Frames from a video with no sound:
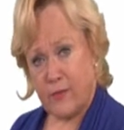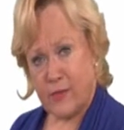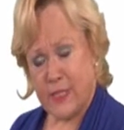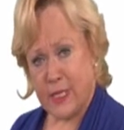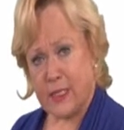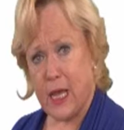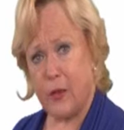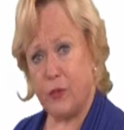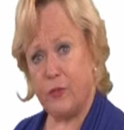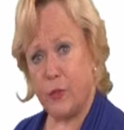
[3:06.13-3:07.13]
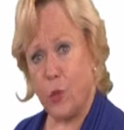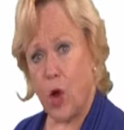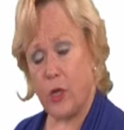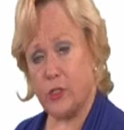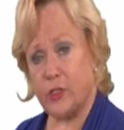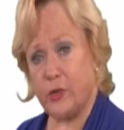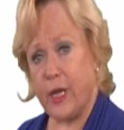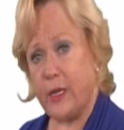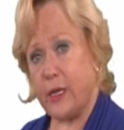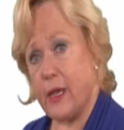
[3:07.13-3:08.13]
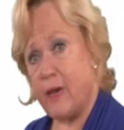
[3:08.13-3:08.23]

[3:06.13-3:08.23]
$600 for Water Street,